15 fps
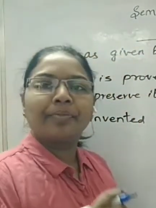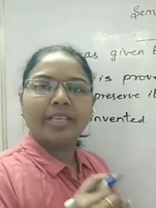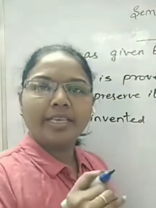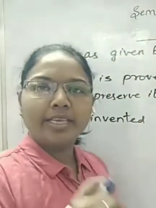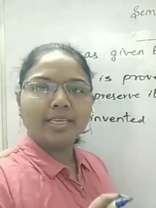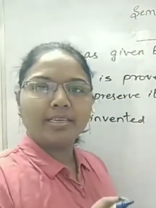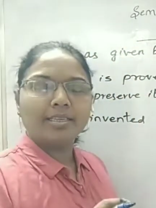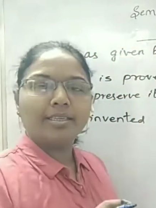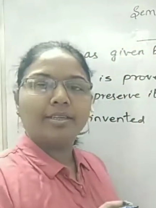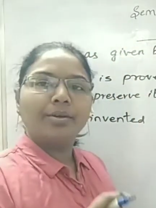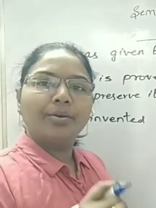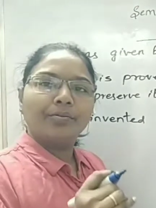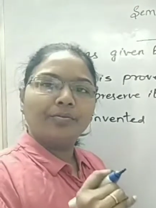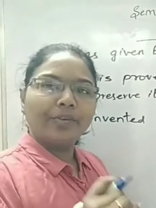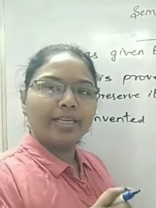Here,
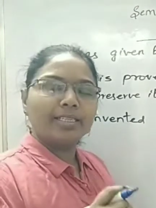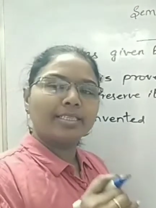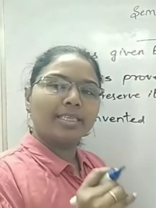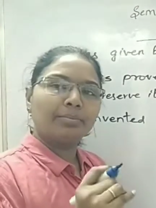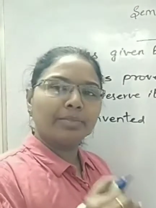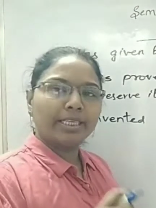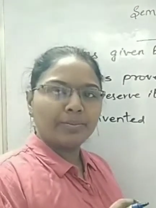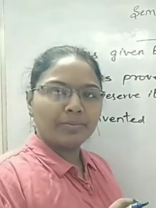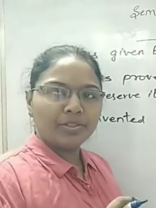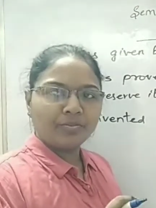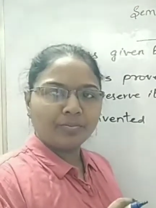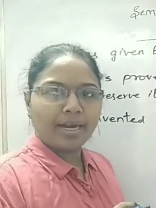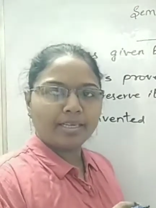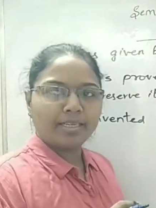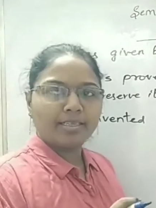when some types
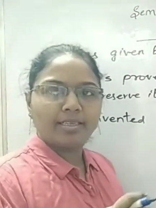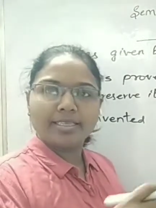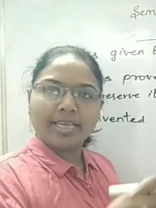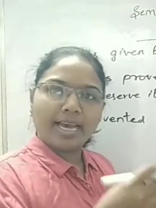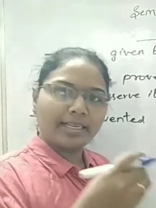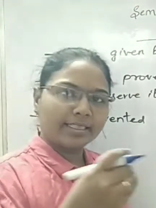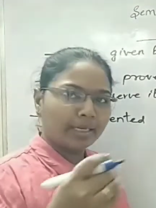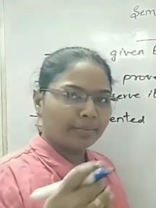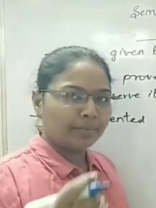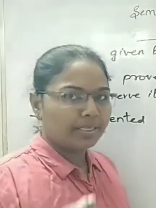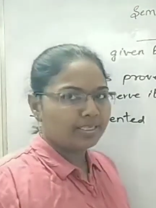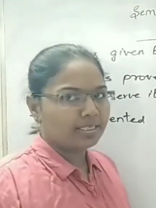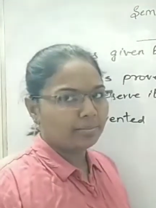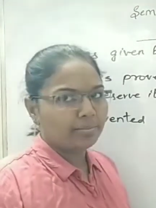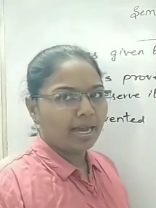of particles are kept
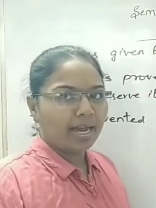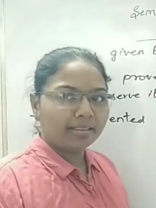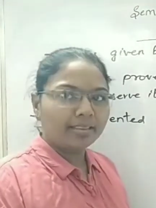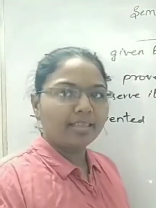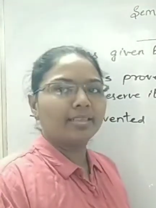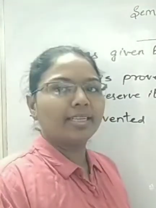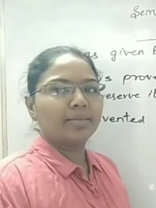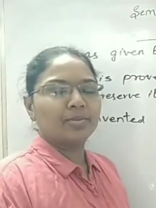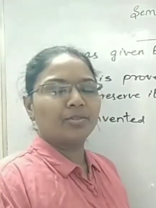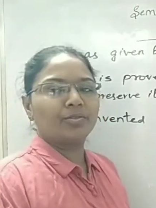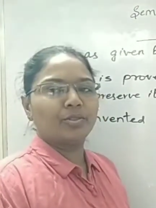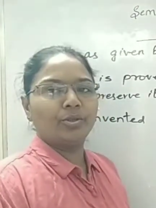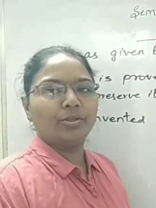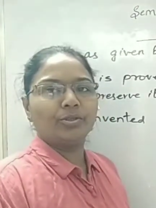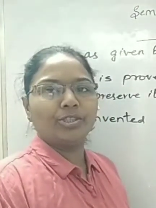in some other types of
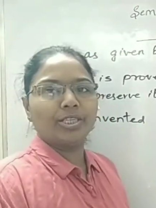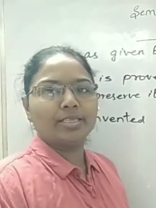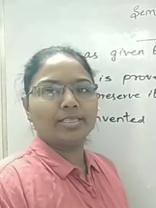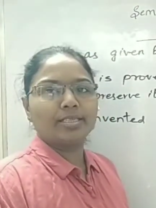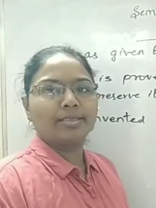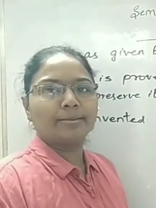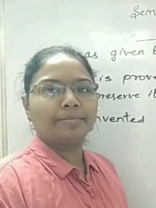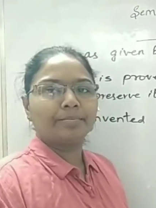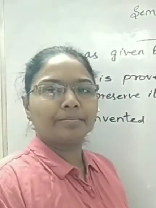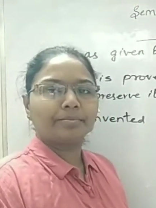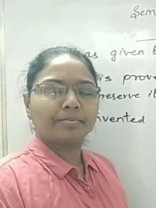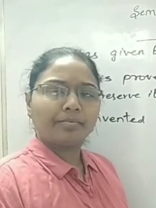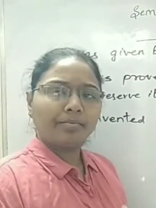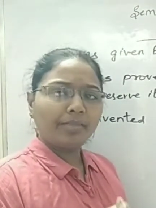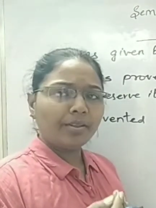solutions.
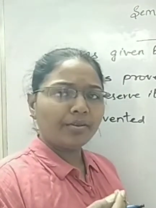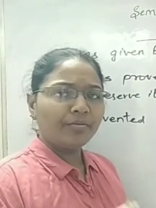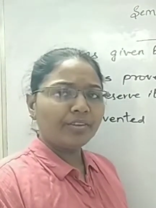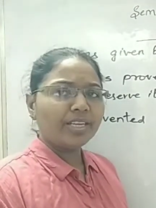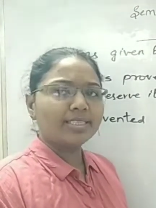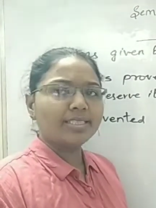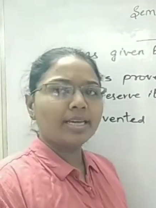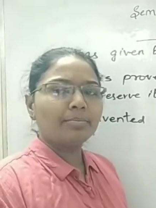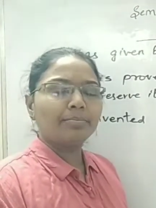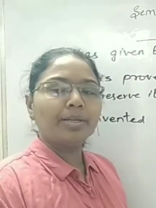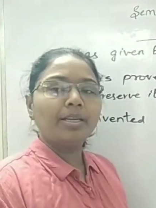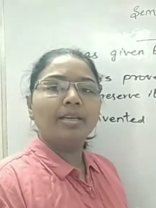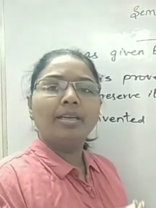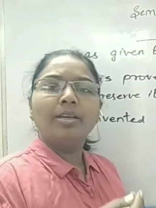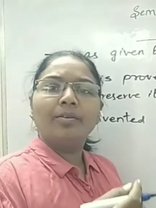For
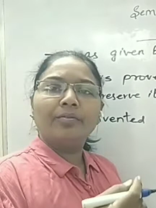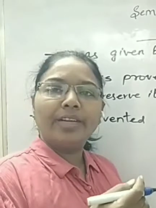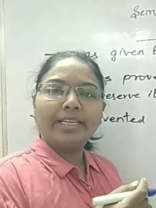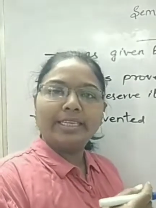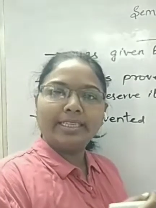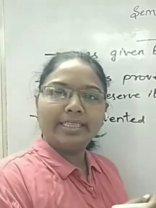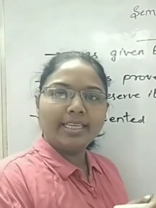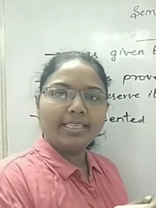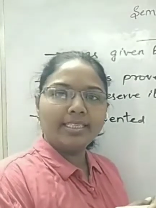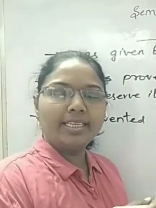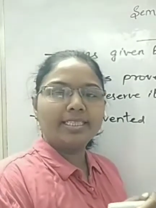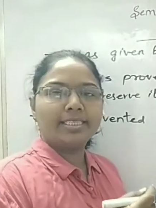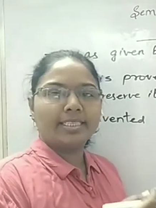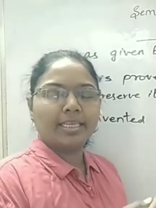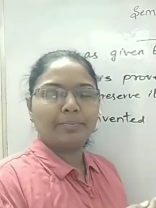example, when
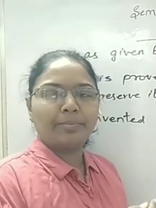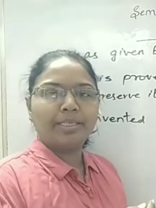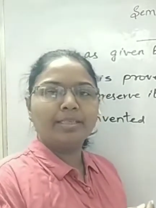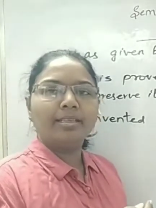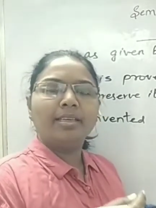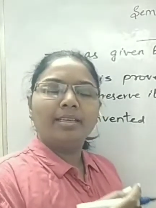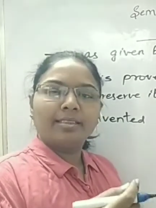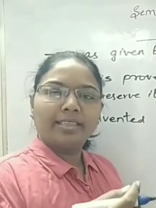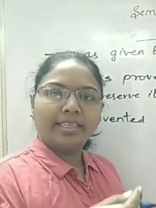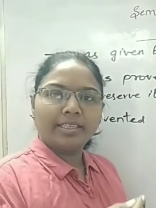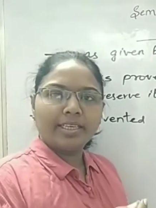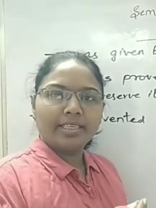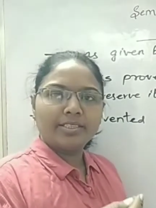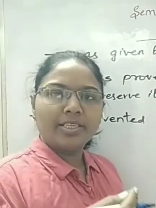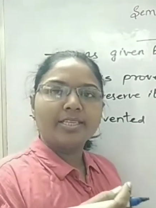DNA is kept in the
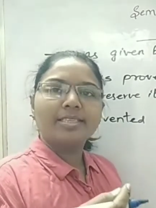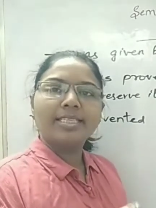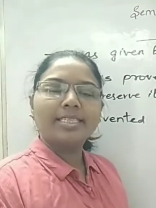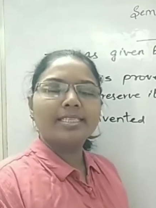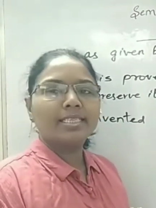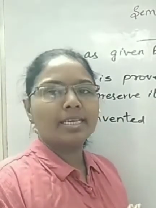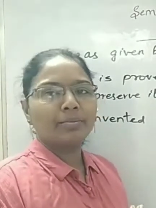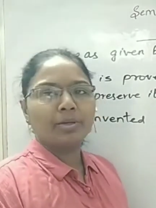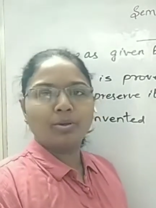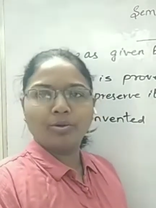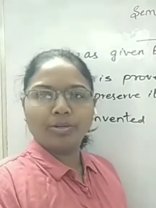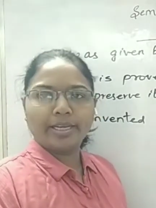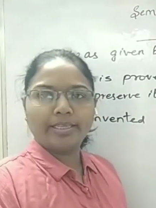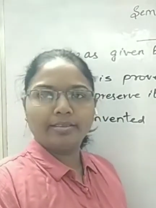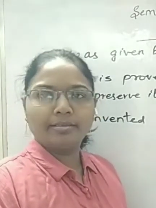reagent cesium
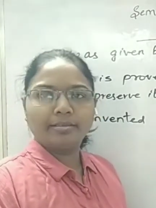chloride,